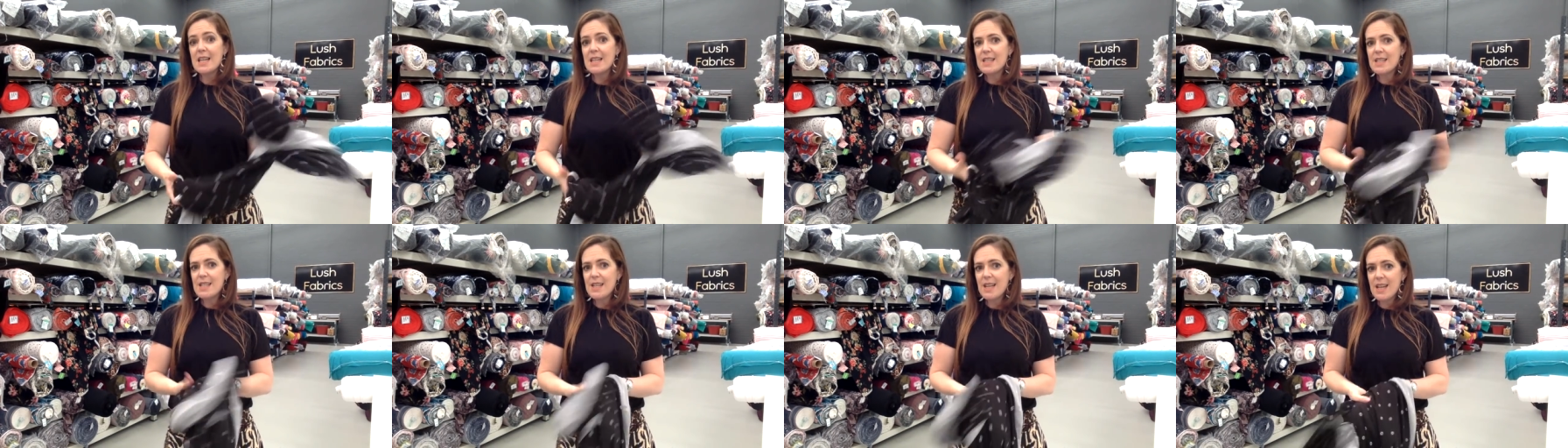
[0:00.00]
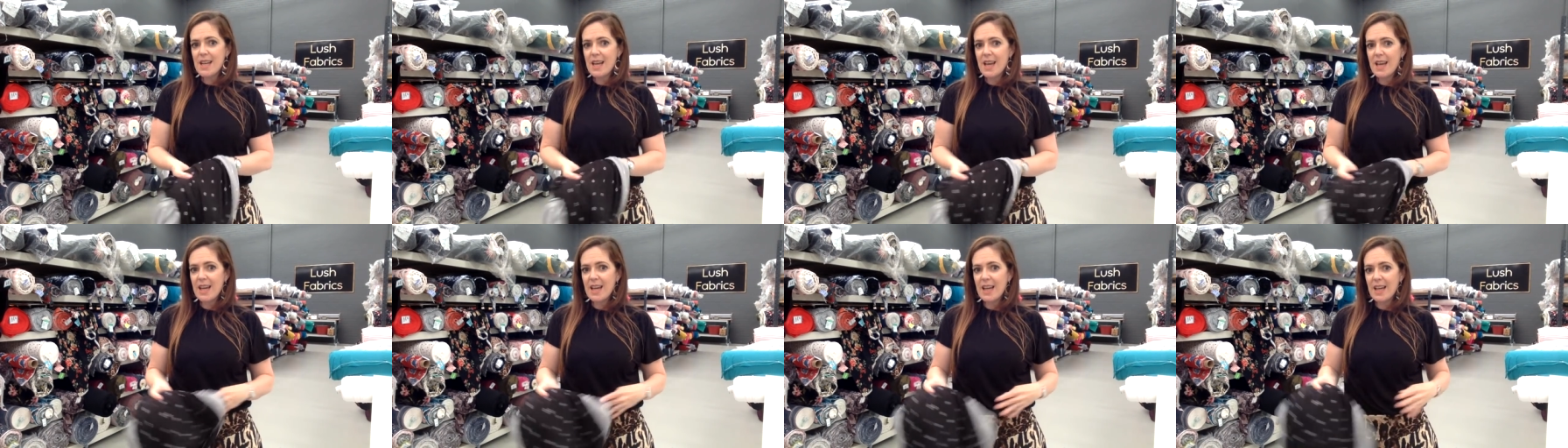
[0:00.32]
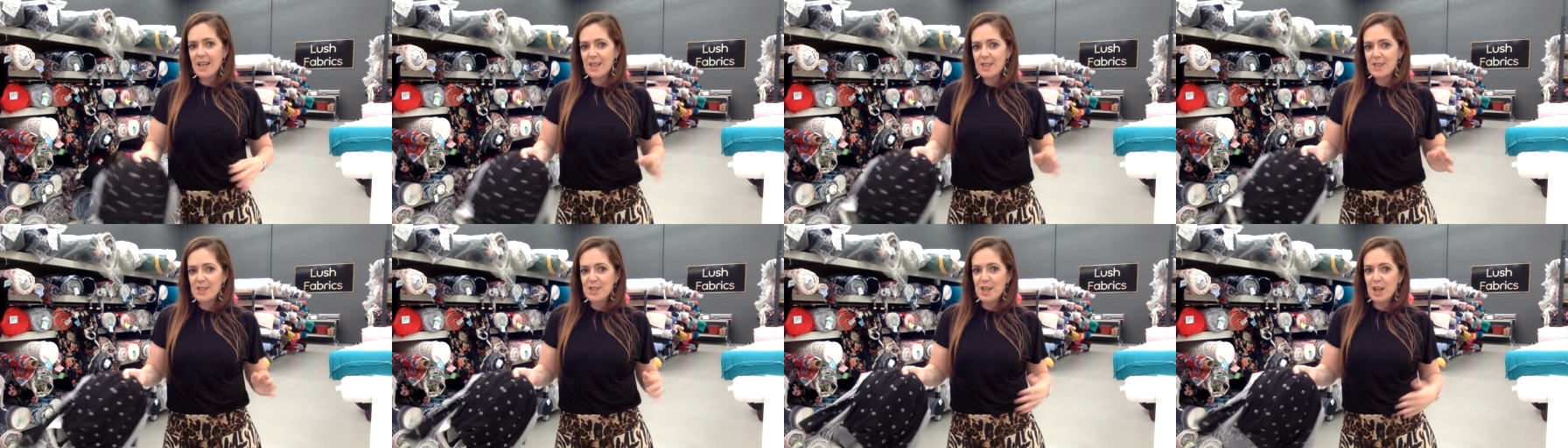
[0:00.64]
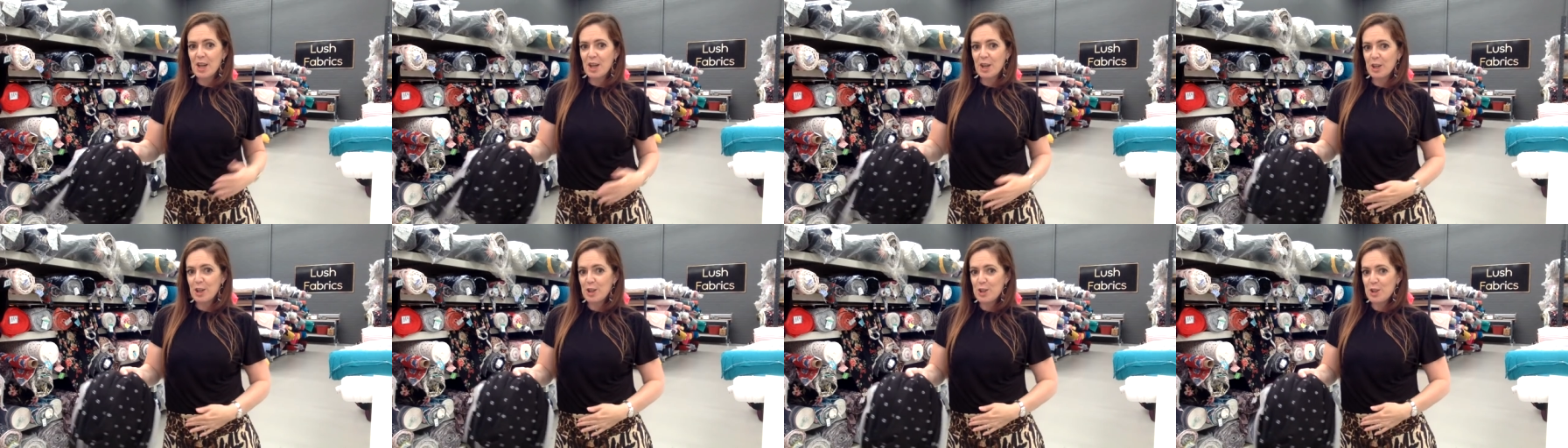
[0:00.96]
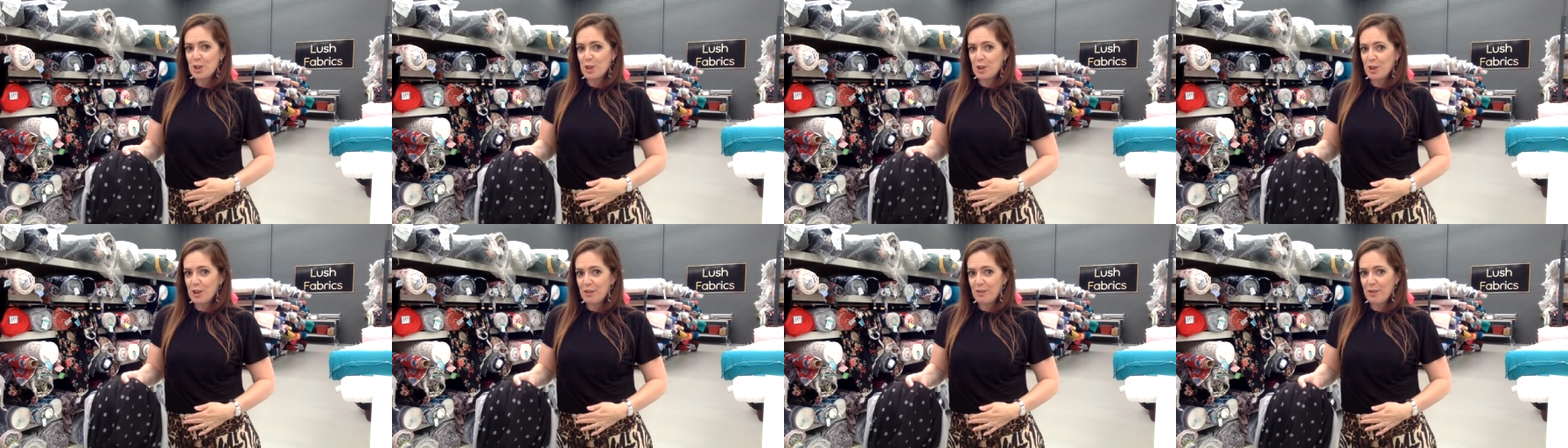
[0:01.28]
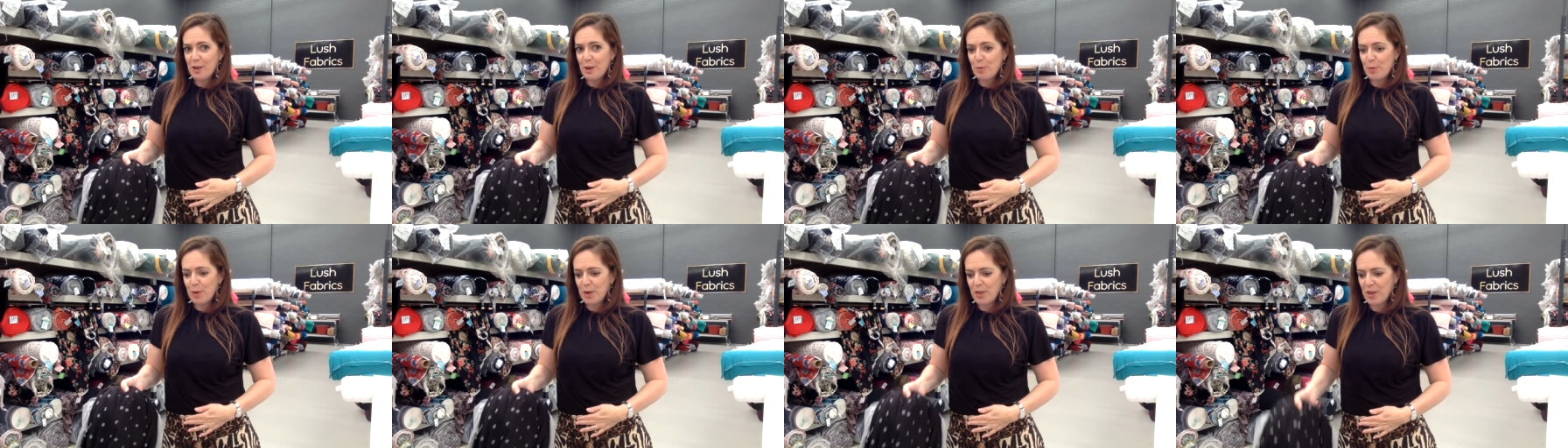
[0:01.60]
Next, I'm going to show you the
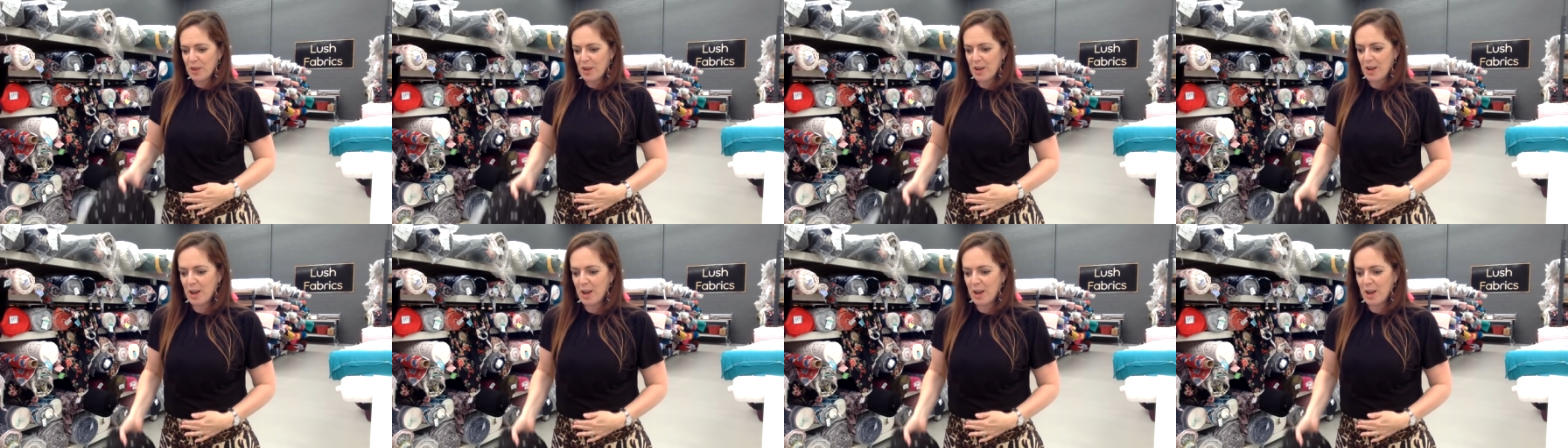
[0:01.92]
fabric that